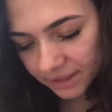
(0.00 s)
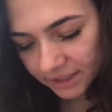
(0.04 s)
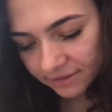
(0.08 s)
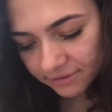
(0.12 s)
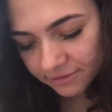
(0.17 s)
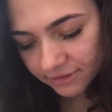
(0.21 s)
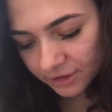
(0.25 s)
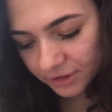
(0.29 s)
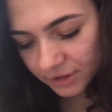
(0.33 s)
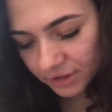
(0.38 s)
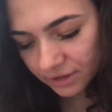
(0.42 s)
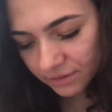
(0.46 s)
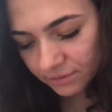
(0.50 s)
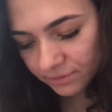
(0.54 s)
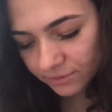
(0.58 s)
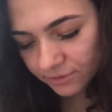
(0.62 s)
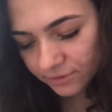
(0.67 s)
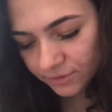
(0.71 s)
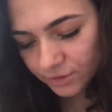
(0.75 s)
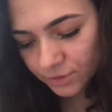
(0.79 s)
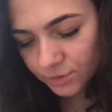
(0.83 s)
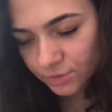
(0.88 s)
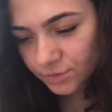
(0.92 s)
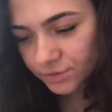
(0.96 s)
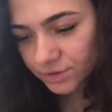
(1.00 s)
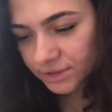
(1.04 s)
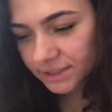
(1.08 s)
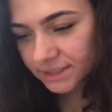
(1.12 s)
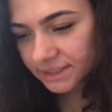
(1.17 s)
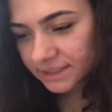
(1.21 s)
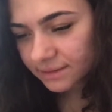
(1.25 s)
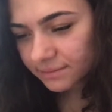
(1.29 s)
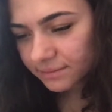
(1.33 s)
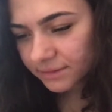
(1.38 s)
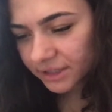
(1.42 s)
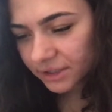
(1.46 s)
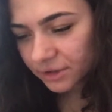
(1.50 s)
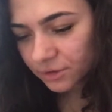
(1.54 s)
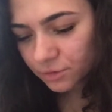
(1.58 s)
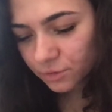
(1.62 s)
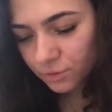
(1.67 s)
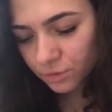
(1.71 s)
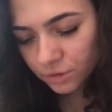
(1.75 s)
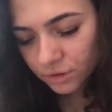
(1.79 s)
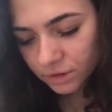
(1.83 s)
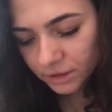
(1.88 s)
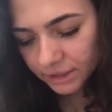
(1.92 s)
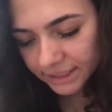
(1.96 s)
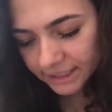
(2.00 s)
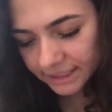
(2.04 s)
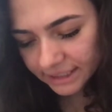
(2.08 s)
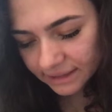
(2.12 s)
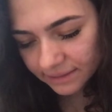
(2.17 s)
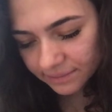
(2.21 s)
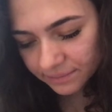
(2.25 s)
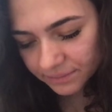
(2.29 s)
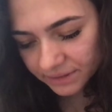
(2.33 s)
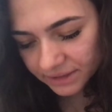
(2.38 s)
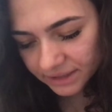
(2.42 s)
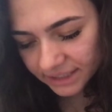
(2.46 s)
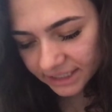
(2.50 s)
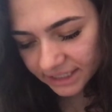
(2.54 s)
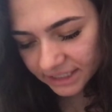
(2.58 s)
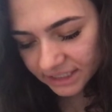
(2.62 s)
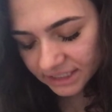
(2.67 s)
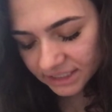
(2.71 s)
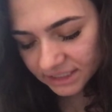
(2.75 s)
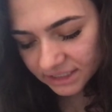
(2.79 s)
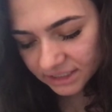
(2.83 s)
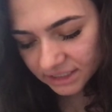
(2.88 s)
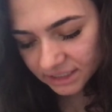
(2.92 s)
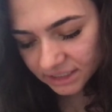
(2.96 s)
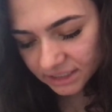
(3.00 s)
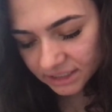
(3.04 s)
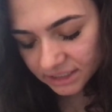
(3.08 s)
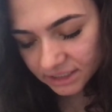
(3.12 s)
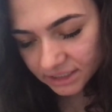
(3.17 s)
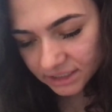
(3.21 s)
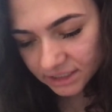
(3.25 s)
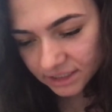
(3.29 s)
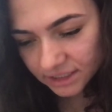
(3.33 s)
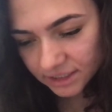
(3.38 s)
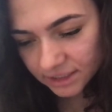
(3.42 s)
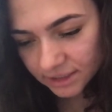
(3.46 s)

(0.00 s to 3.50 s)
very confused because I'm like Googling it, but then it's like,